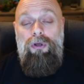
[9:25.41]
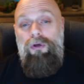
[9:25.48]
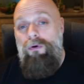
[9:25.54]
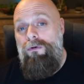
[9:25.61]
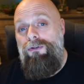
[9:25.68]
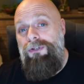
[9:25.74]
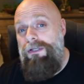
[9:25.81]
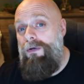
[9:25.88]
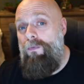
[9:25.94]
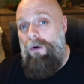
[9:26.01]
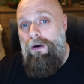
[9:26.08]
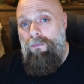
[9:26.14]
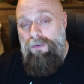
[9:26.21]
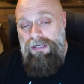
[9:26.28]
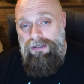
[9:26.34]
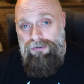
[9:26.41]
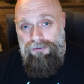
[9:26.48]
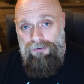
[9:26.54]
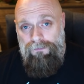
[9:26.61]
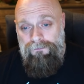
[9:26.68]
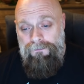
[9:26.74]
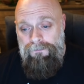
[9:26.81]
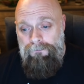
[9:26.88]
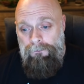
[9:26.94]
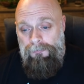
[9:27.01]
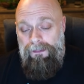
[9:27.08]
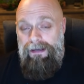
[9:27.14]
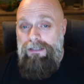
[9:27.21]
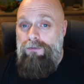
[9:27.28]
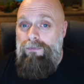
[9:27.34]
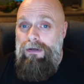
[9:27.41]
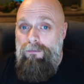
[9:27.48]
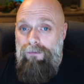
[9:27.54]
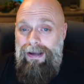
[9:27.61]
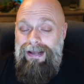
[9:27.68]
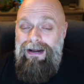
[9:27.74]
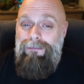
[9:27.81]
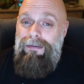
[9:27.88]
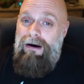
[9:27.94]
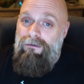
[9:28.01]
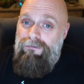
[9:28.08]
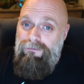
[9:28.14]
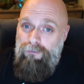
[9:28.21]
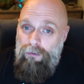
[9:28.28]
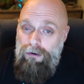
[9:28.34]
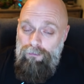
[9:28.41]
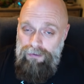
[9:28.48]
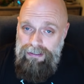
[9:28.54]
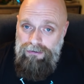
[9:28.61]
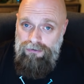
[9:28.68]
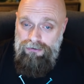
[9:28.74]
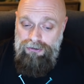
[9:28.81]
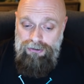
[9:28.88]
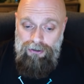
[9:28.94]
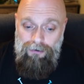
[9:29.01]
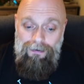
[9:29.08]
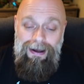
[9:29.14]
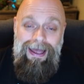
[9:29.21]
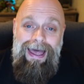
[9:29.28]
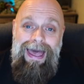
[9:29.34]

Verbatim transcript: Usually what we do is we wait about 4 weeks or so